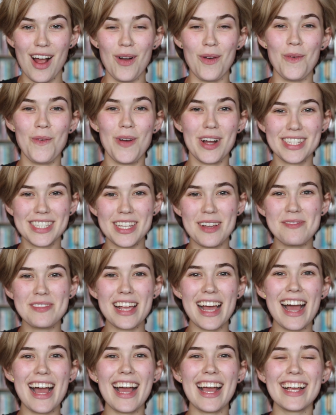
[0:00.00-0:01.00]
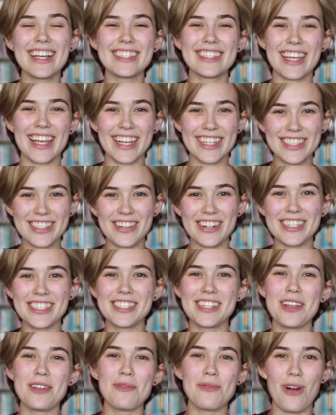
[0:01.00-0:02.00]
What's up guys, it's
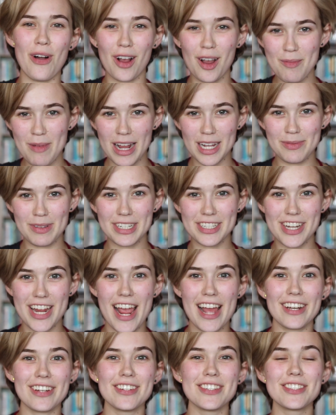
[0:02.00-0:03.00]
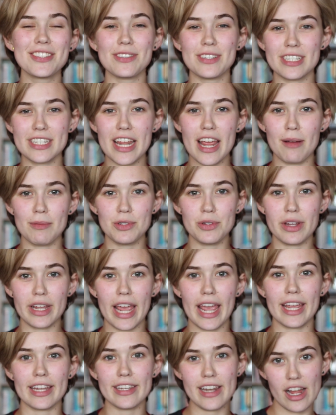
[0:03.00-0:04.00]
Kristen. Welcome back to my channel. So today I'm doing
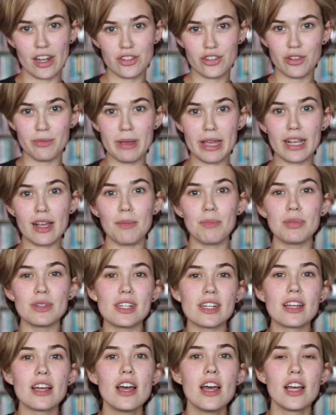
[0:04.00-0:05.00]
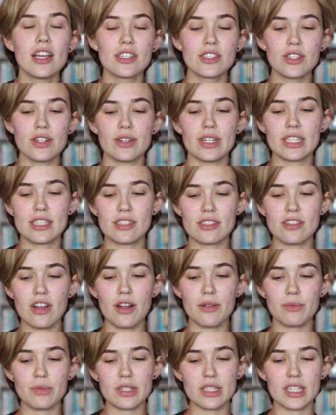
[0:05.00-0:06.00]
a natural makeup look. So it's
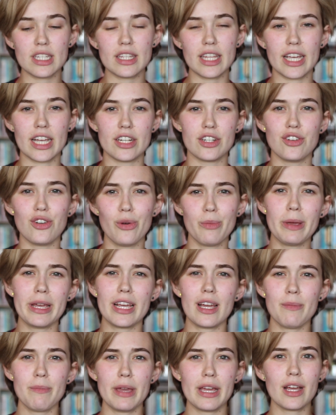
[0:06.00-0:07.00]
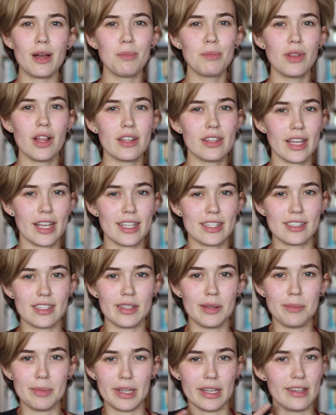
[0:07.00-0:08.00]
not really like a no makeup look, like it's
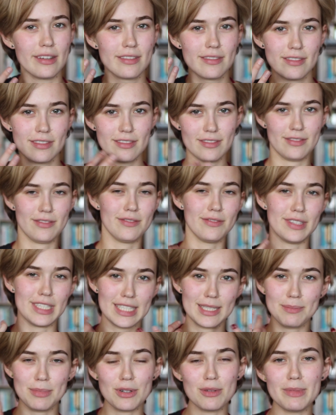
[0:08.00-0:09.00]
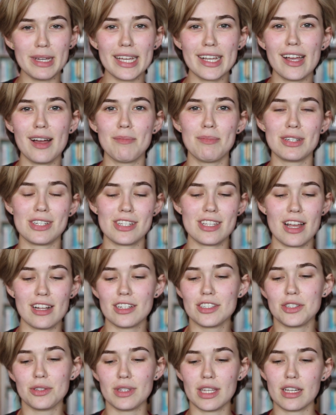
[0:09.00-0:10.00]
gonna be visible makeup, but just how
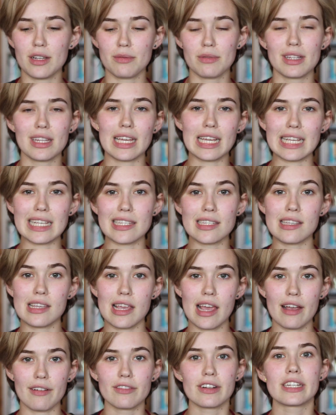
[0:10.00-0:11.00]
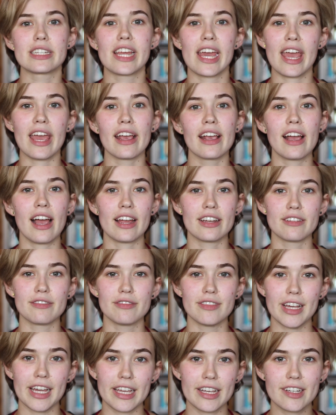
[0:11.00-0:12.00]
to do like a really easy everyday kind
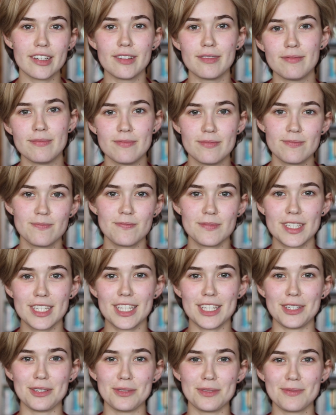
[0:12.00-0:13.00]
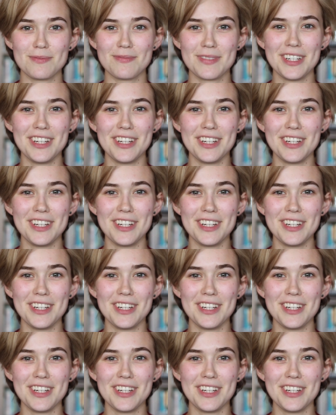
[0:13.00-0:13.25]
of like cute